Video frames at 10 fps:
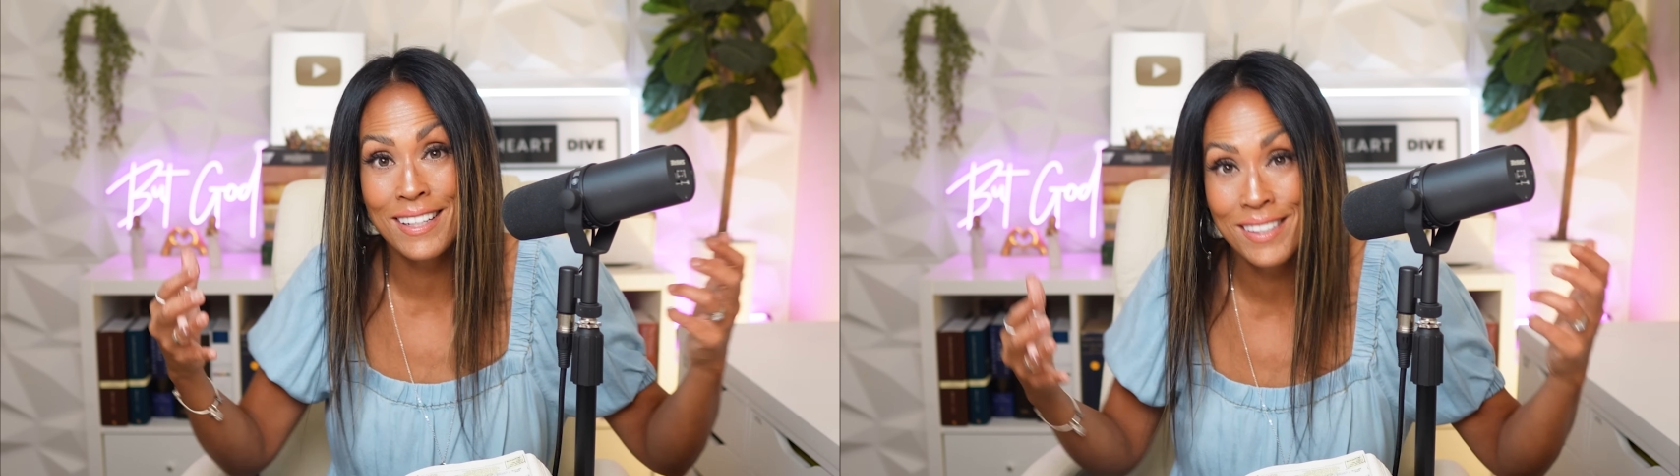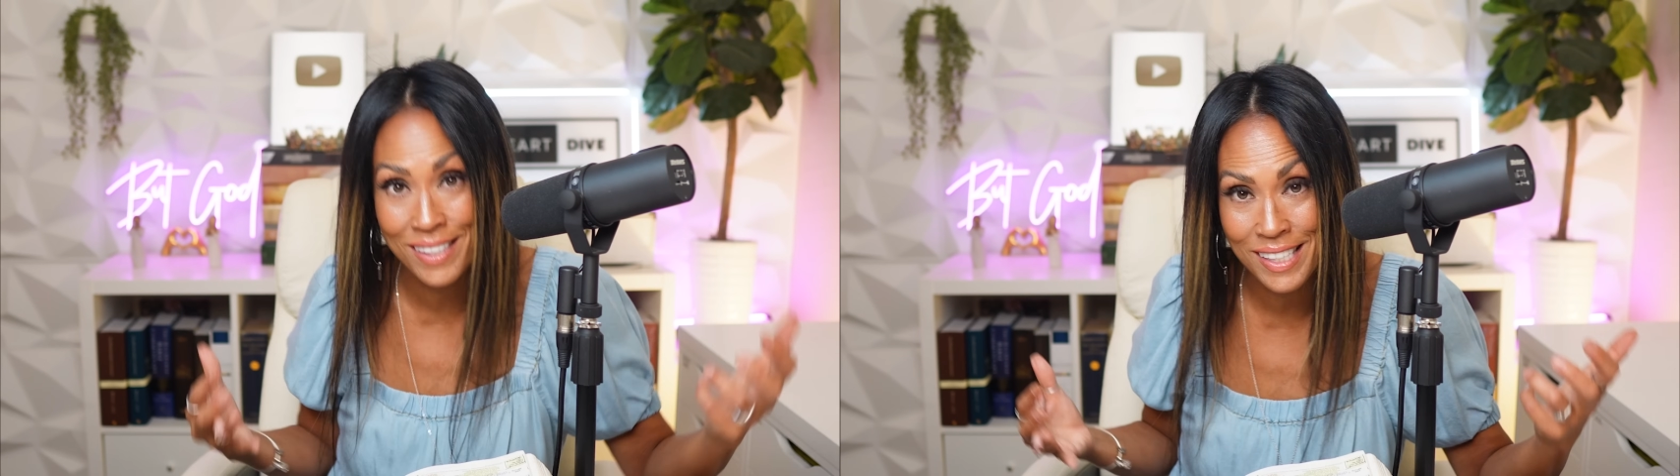
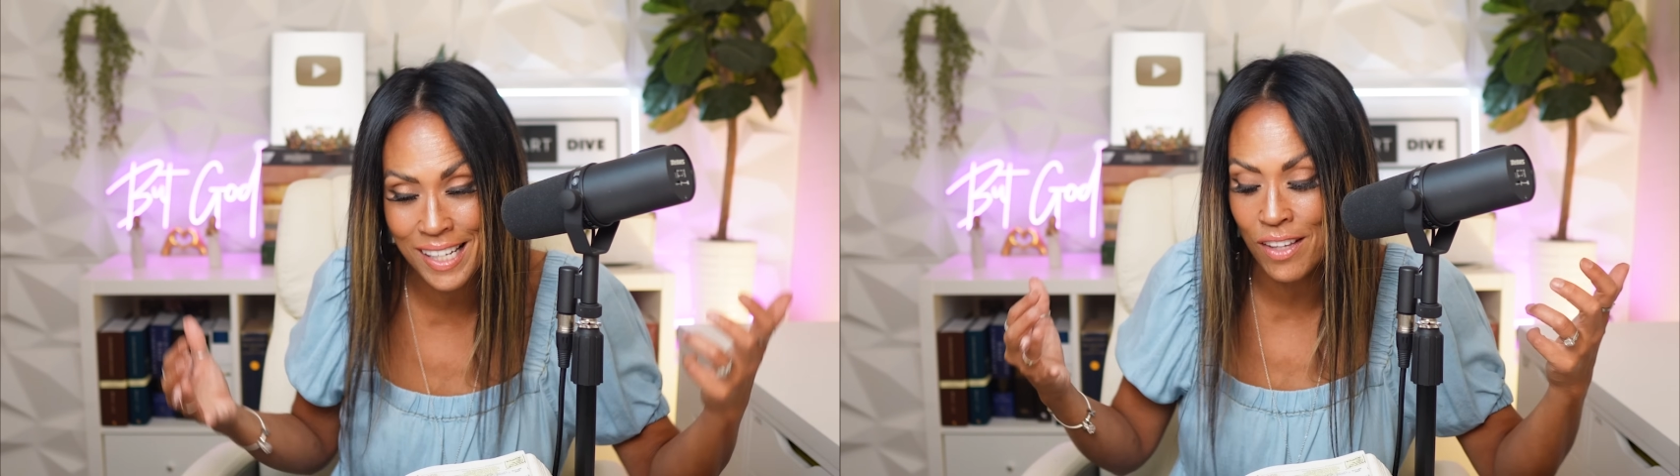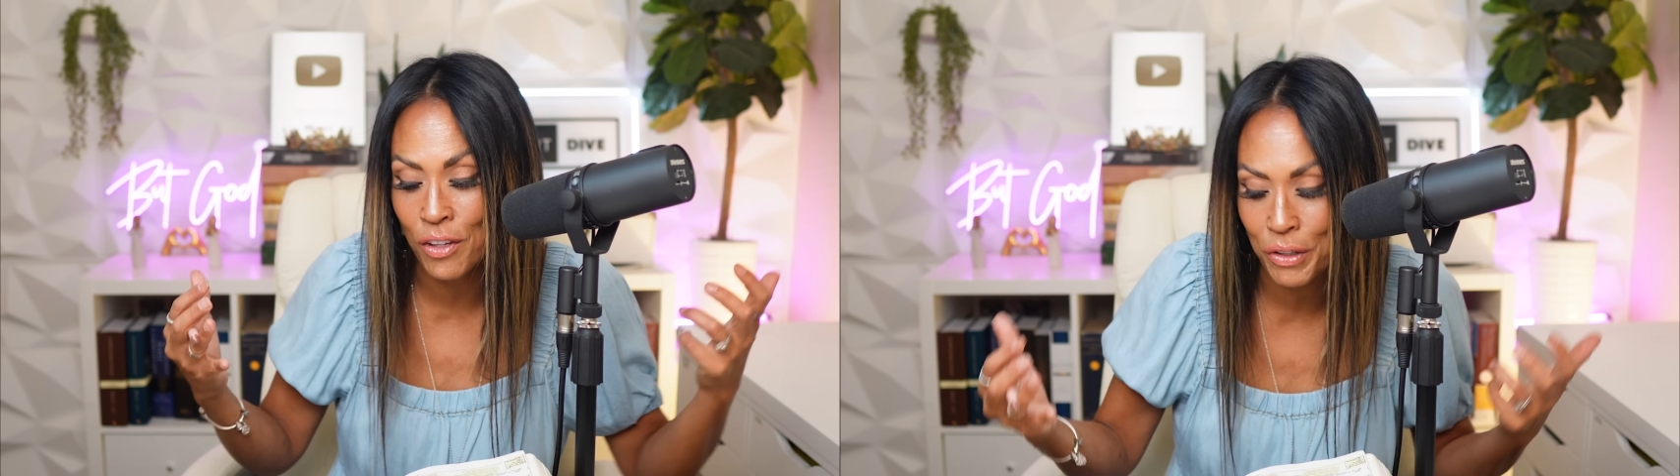and
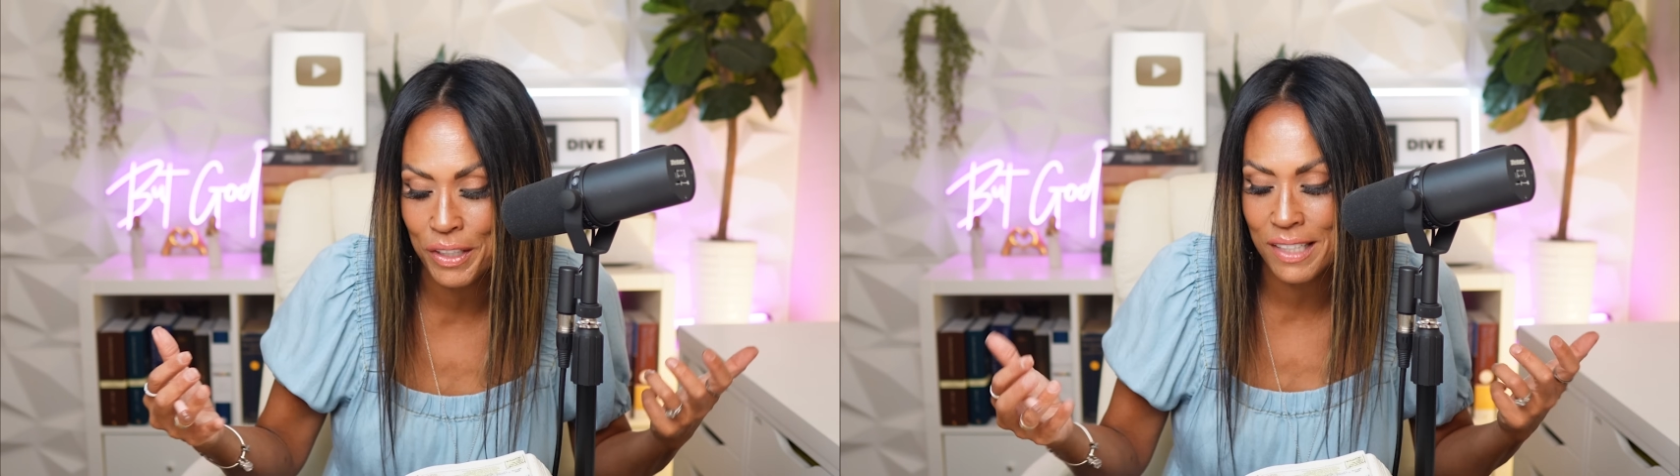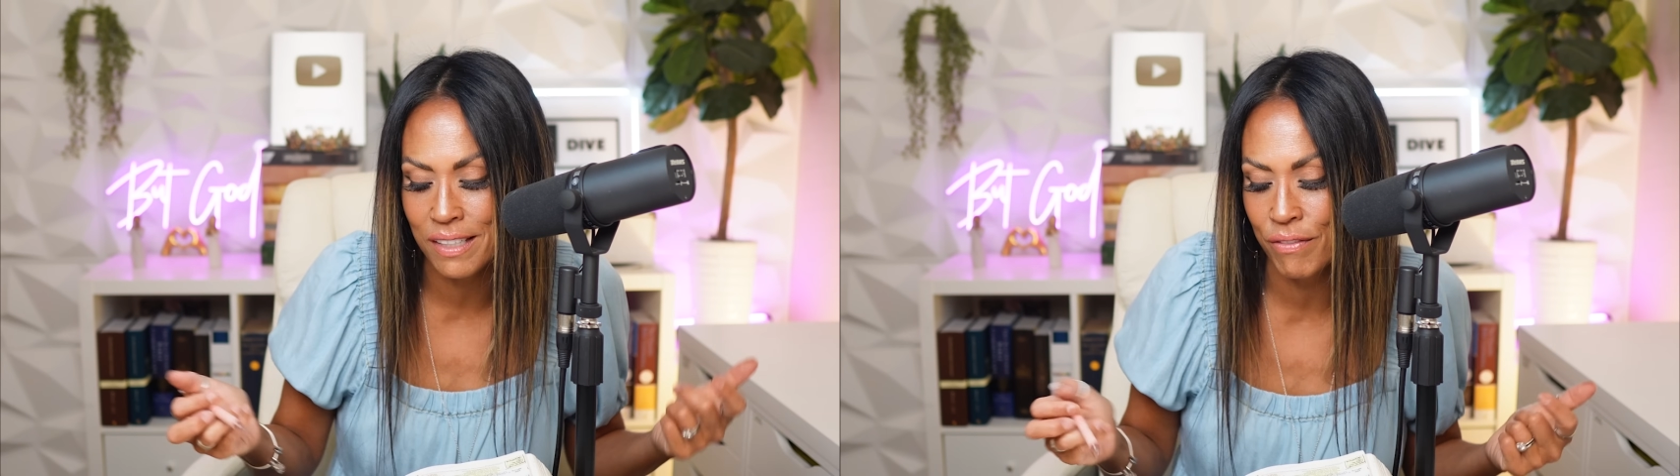see the
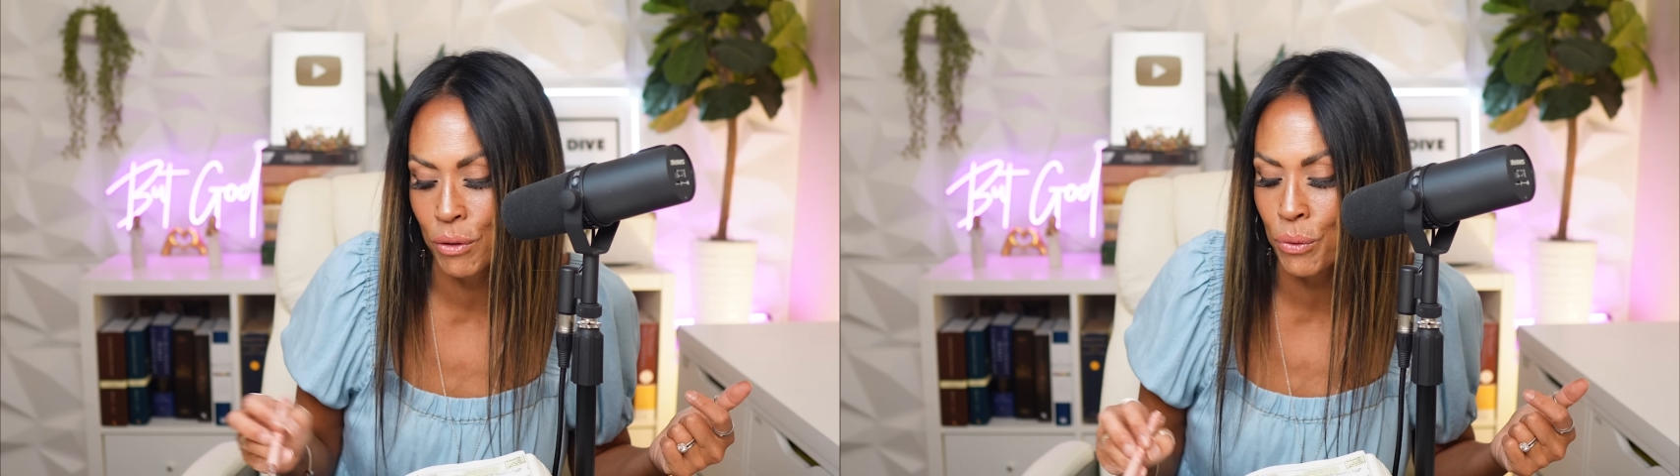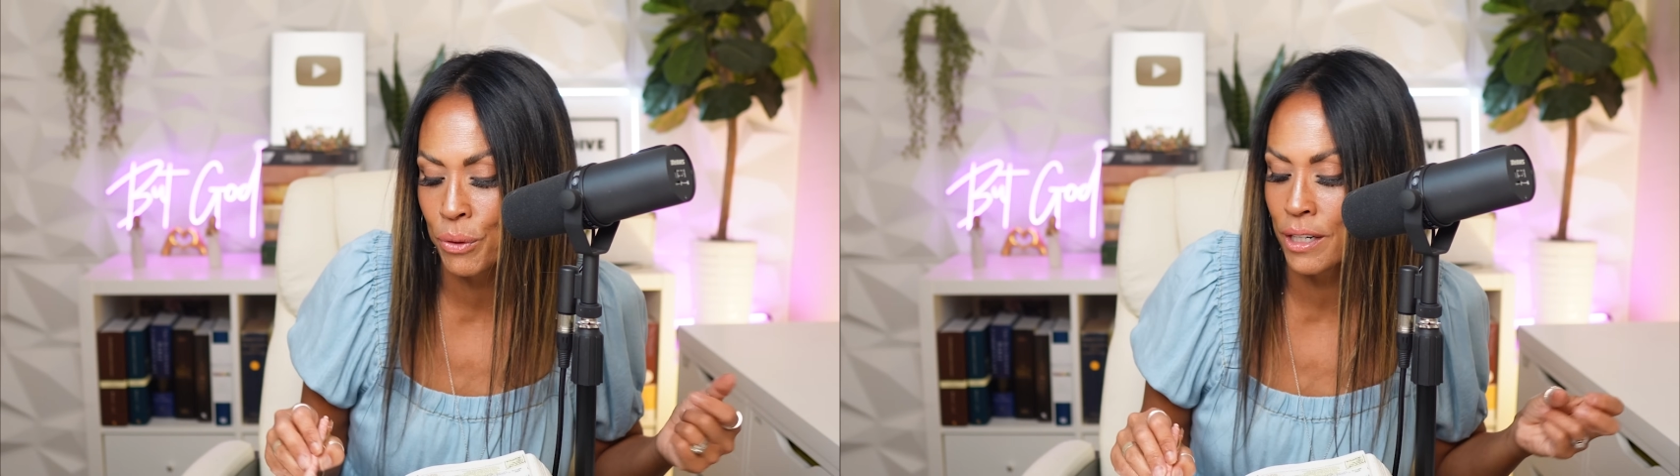goodness of
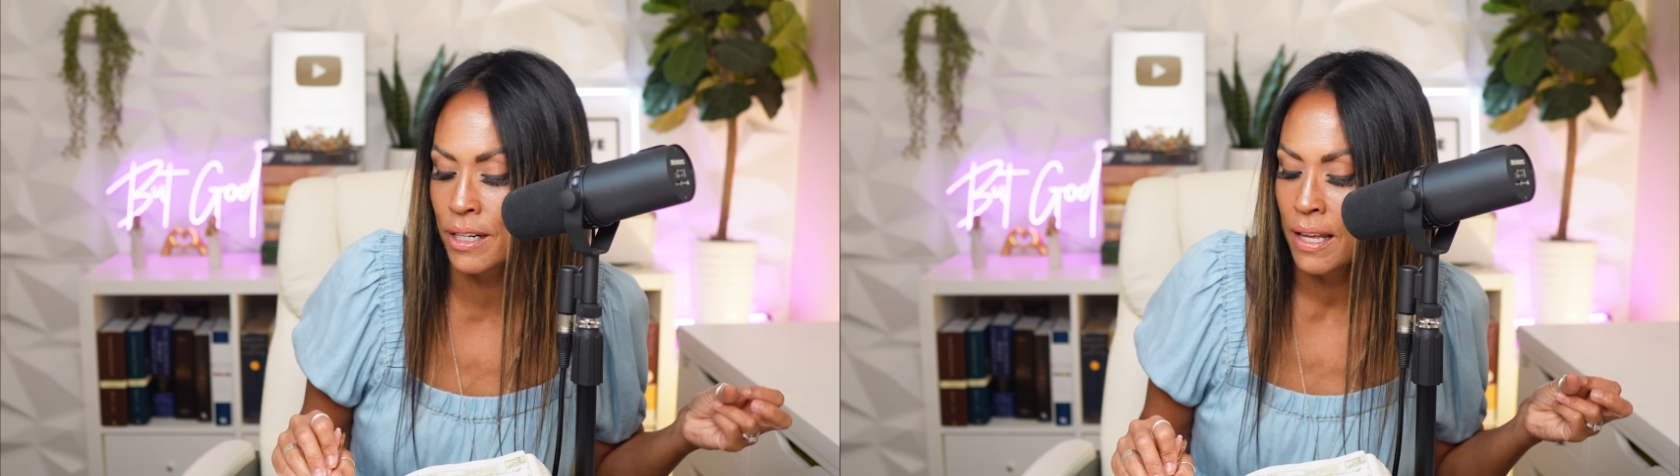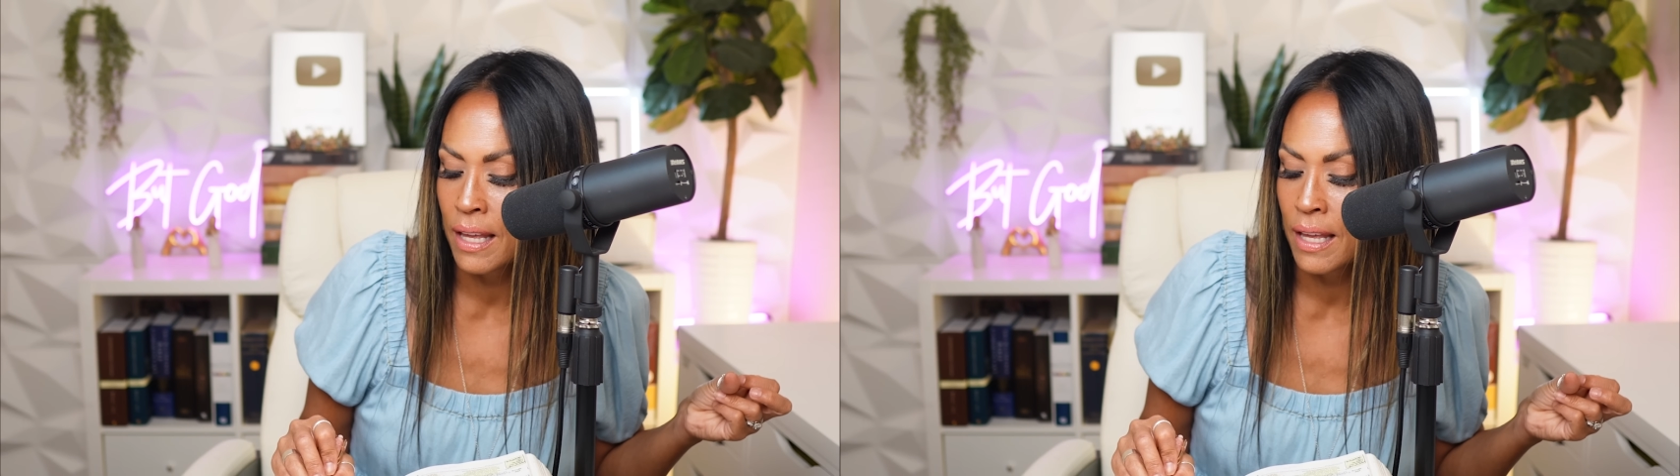the Lord.